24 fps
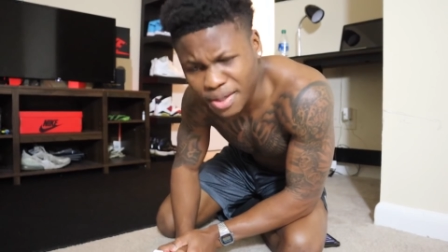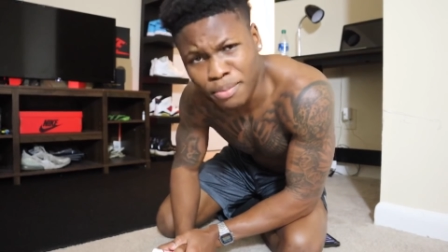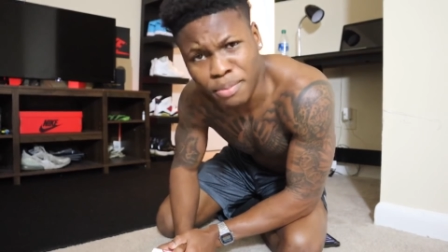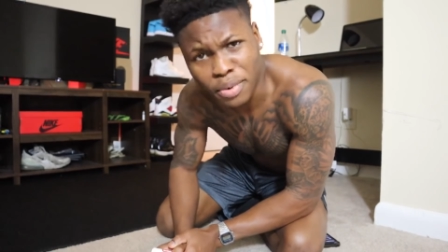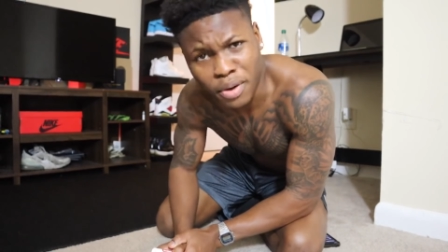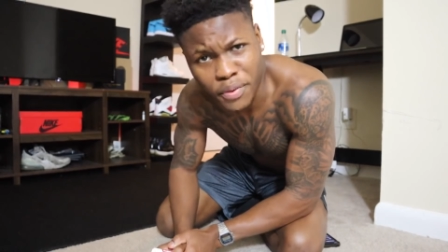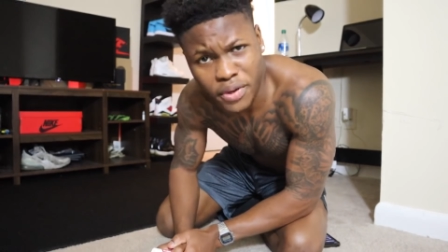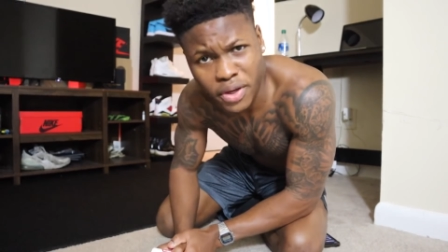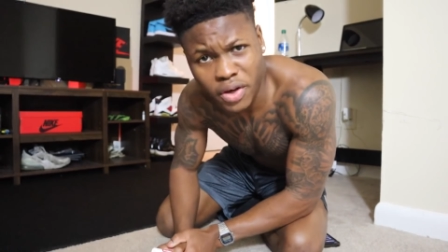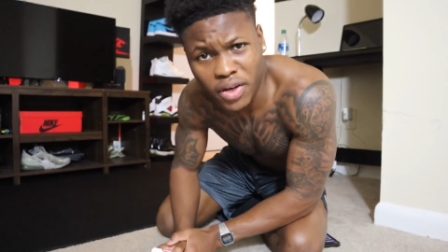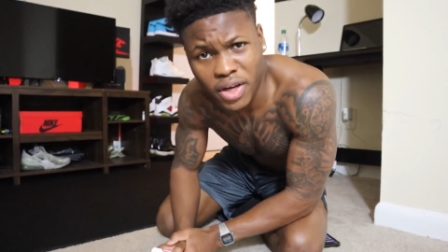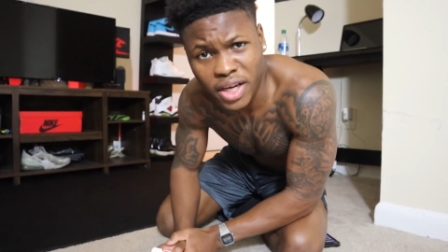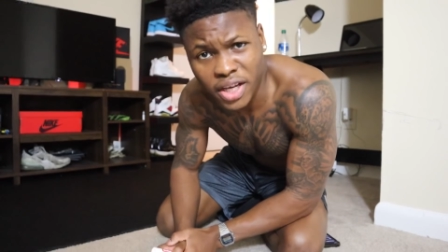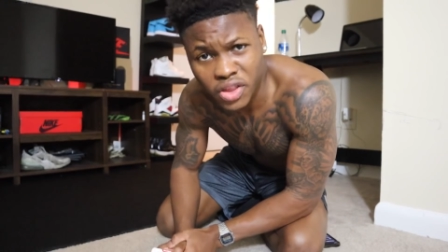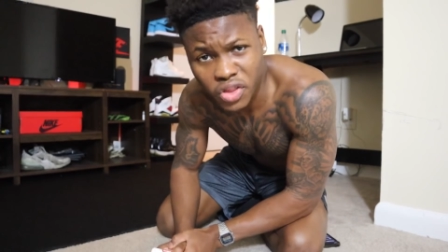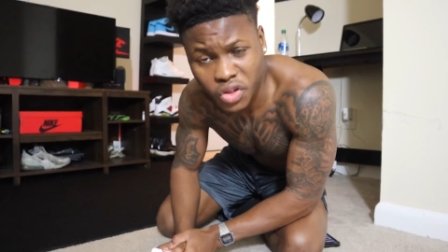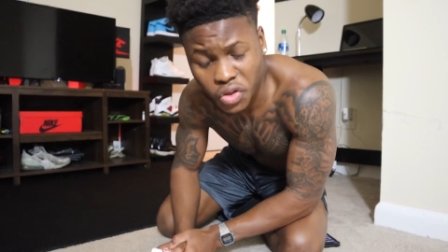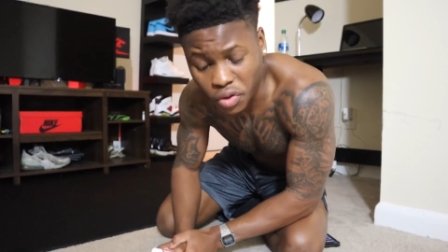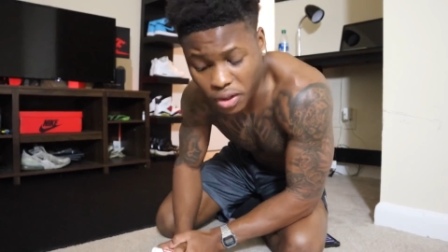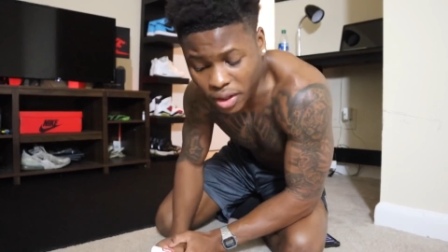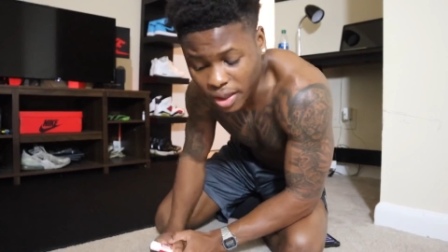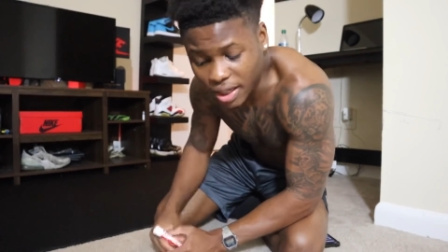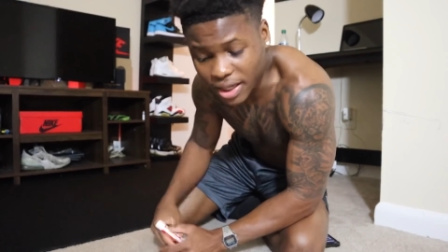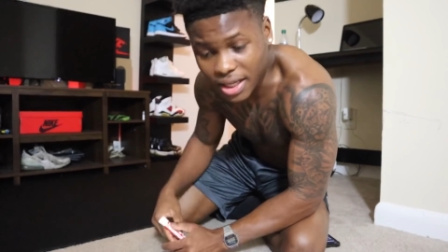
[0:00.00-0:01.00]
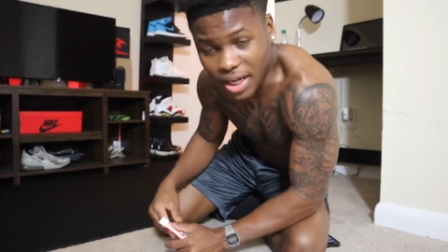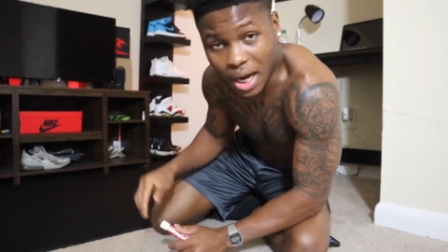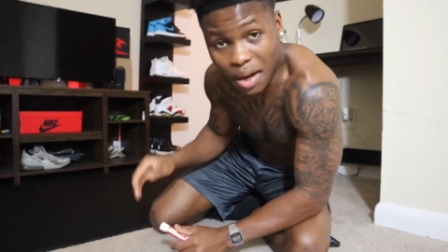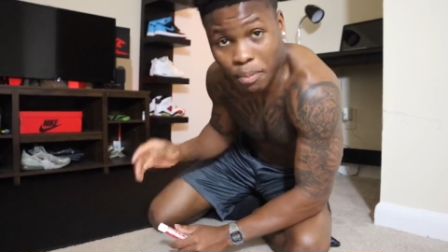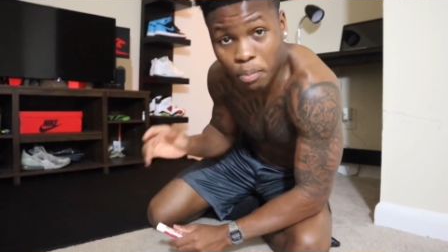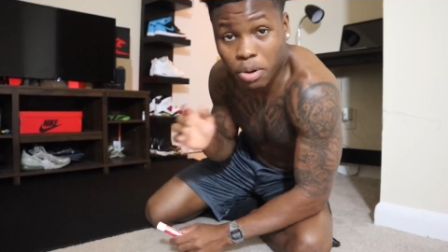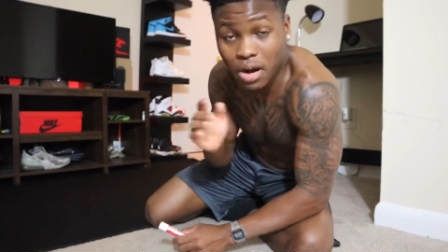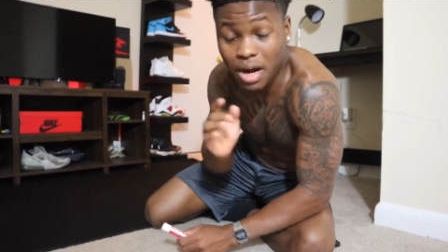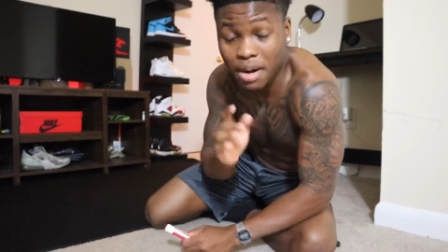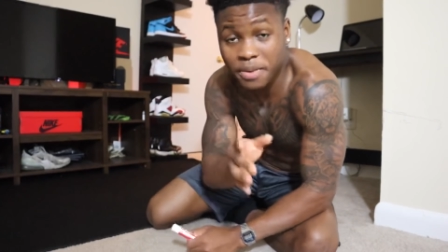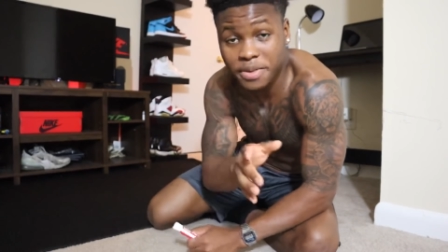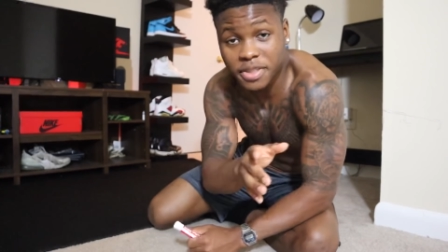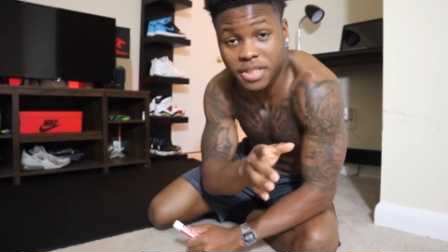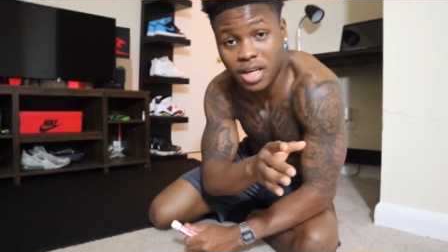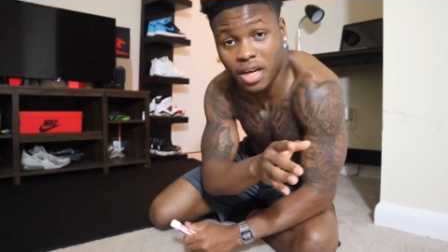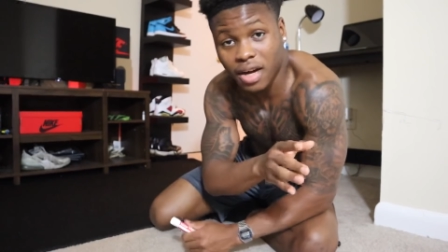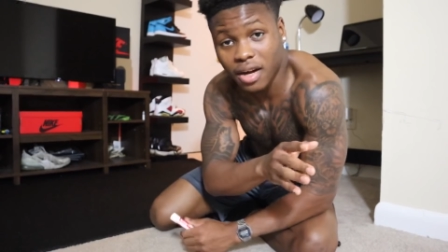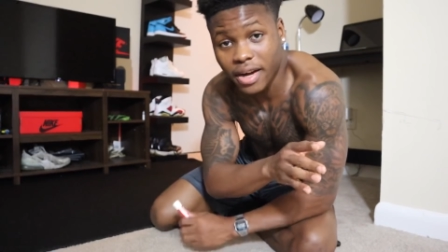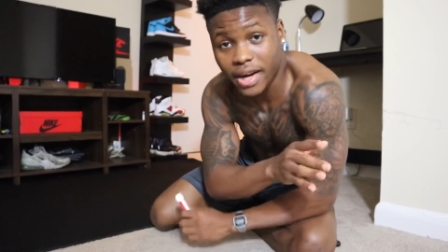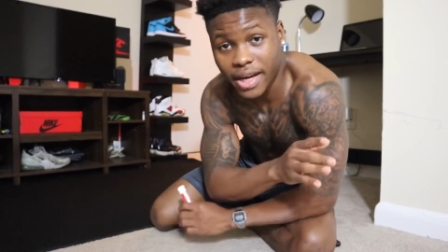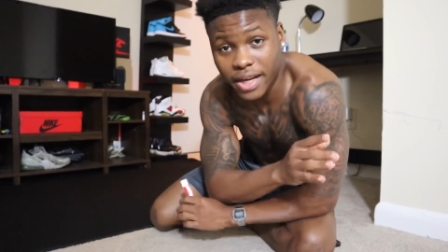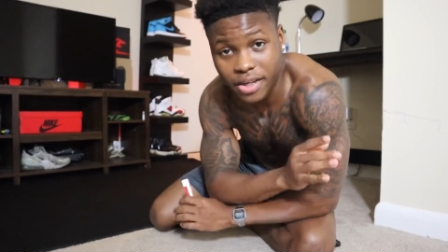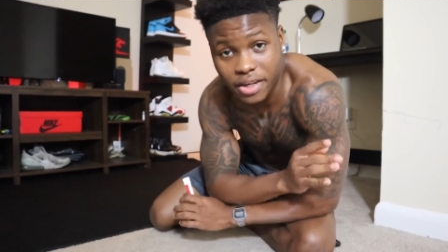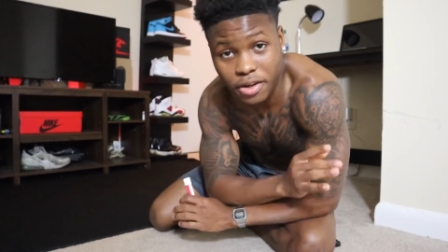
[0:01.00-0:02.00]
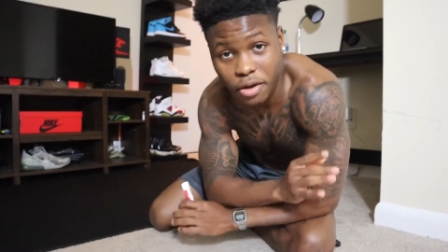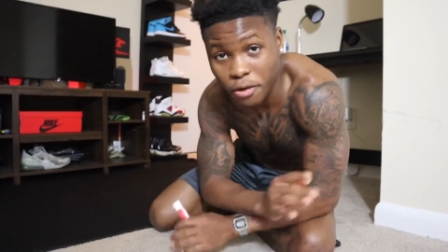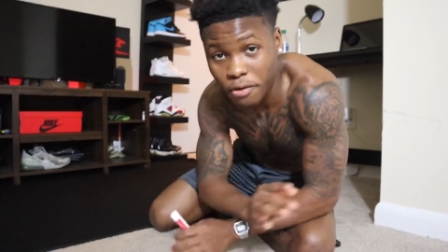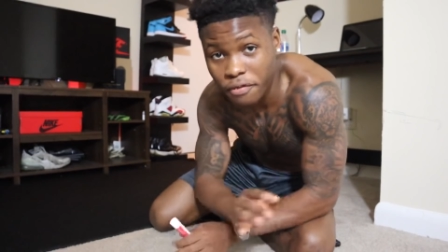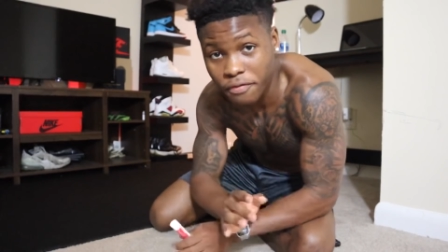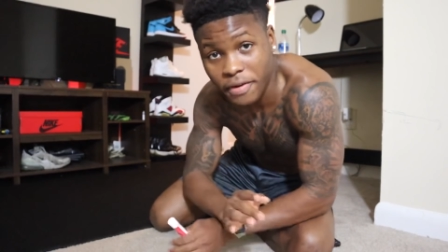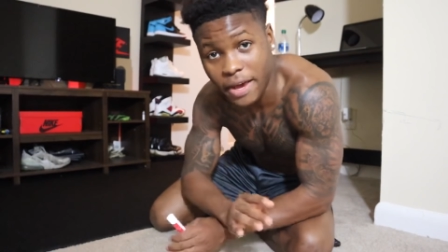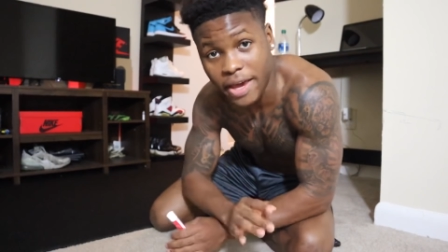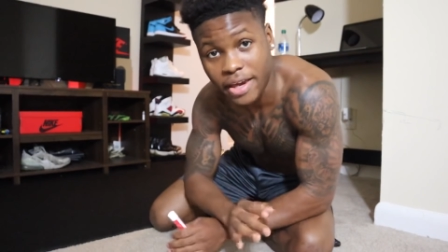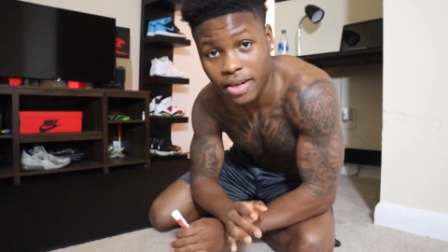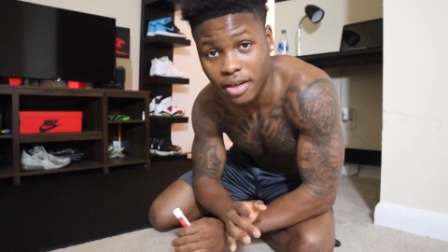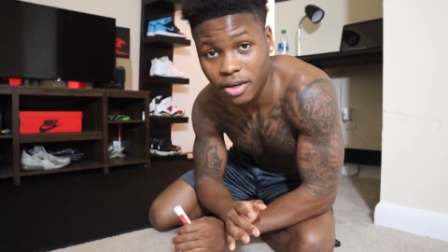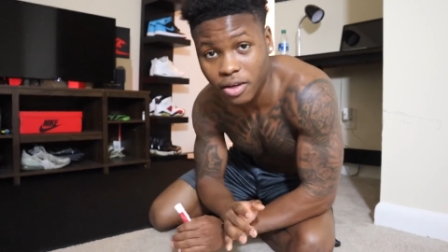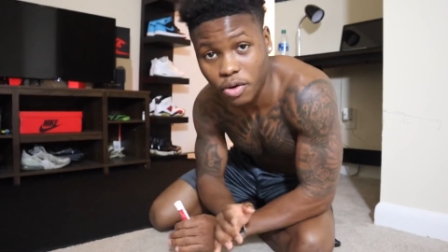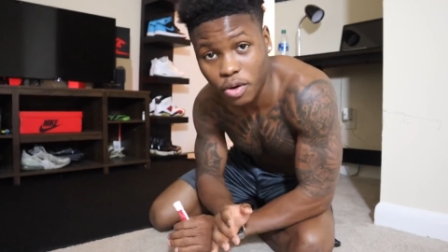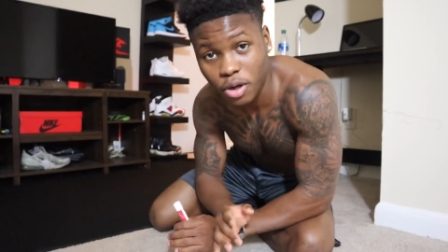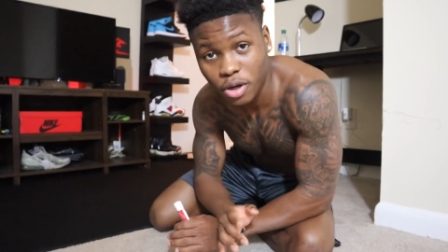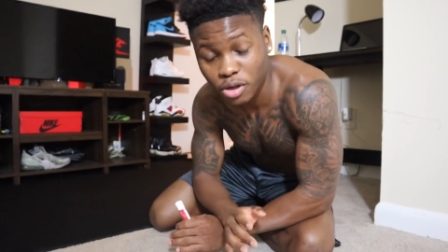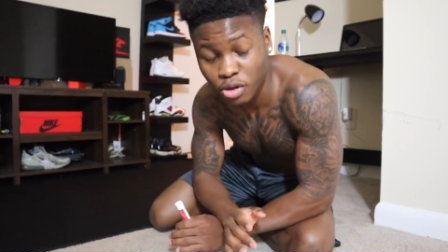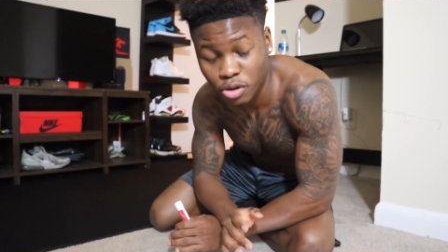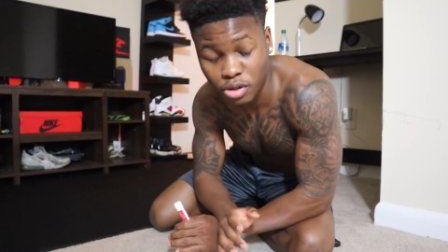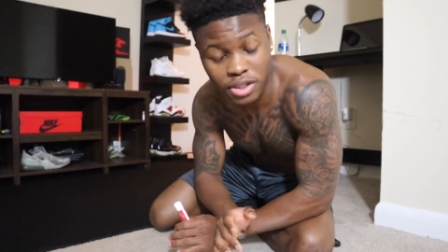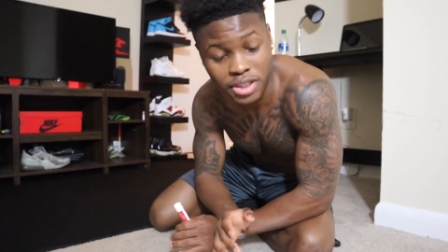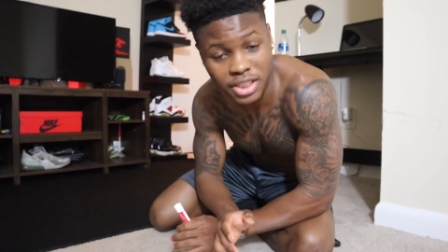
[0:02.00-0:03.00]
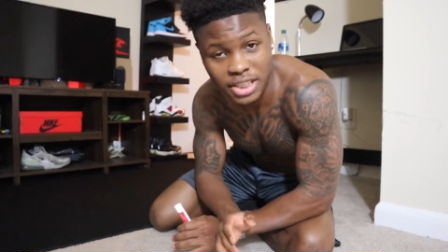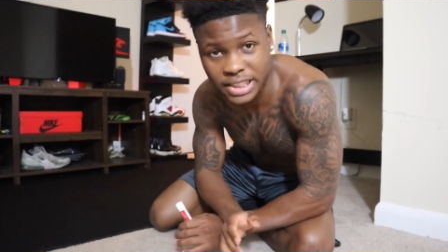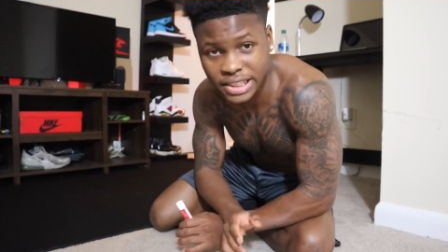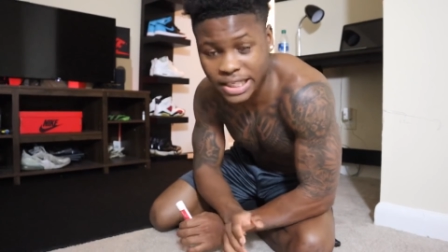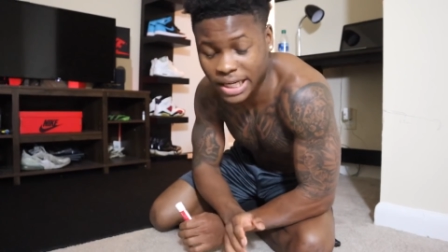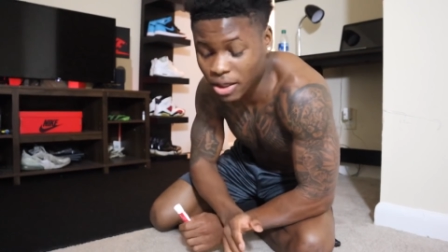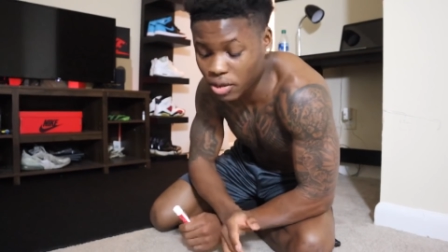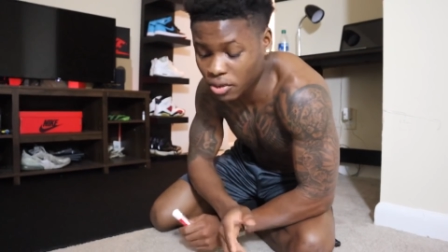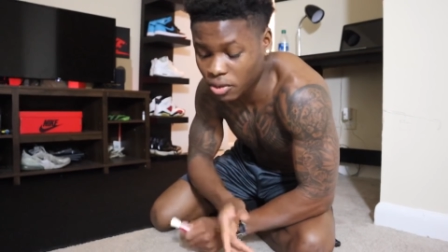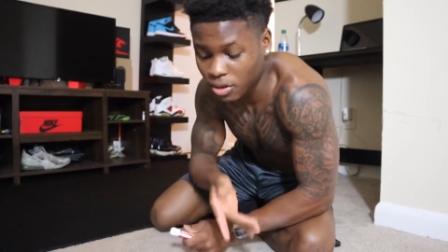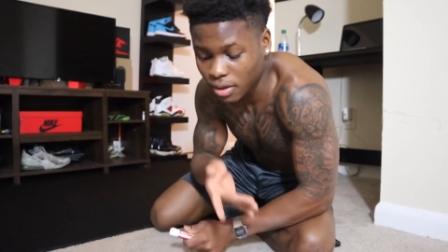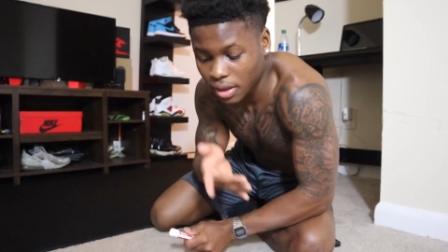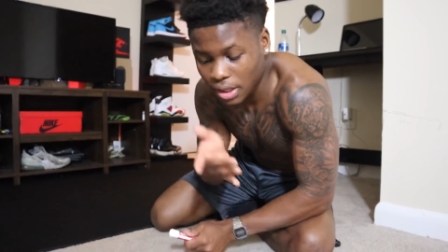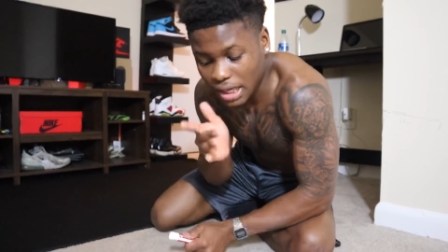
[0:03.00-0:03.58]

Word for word: but we gonna get through it. And I promise y'all, ain't no faking going on in this channel.